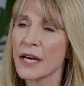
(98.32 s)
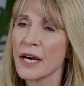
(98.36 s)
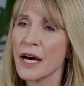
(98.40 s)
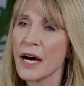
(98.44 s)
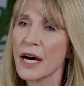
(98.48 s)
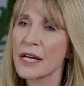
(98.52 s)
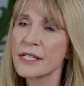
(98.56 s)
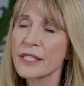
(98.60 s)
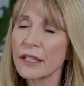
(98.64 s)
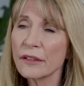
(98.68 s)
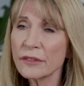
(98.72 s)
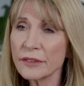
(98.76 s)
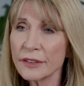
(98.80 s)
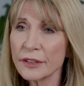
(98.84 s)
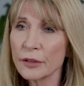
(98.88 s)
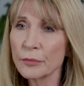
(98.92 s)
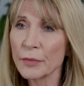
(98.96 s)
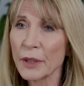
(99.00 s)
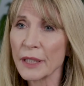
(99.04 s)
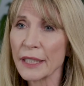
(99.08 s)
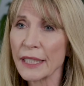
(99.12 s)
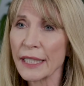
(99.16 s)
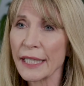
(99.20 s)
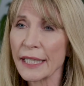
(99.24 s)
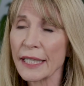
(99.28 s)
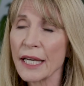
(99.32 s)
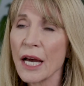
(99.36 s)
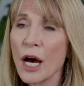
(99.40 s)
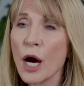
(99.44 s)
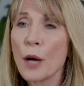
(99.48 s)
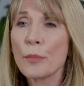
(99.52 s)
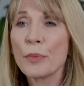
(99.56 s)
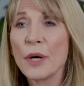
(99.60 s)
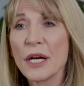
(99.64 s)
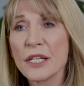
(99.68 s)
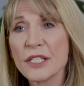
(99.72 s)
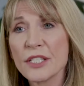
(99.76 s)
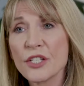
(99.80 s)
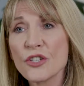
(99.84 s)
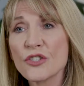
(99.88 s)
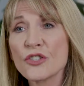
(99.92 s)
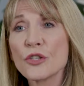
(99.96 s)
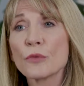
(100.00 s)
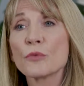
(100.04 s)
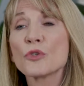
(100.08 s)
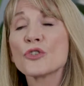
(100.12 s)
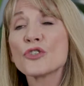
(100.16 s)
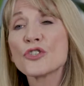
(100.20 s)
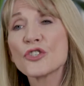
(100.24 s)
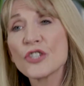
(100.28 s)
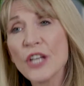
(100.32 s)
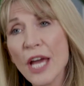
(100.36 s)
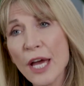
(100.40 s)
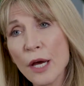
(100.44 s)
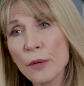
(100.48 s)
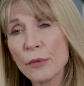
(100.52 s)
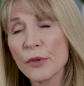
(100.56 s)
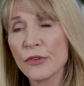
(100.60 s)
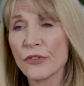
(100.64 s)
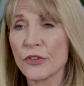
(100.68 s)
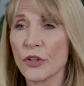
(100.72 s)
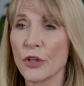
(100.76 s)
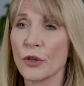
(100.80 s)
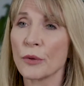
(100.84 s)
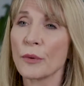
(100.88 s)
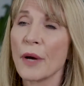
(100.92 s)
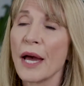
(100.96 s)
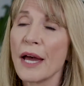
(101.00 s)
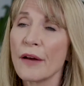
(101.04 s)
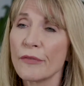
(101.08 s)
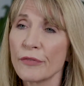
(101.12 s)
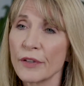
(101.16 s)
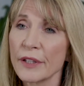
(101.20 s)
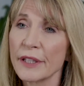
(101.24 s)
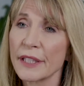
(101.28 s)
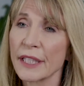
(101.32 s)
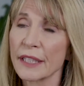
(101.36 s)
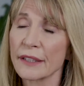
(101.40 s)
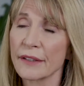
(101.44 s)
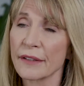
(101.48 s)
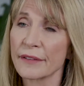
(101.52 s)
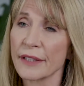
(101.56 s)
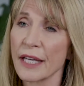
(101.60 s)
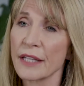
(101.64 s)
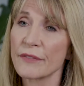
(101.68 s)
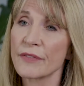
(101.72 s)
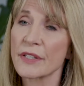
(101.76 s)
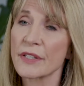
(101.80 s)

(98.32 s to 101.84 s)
And ultimately, a practitioner will share with you everything that they've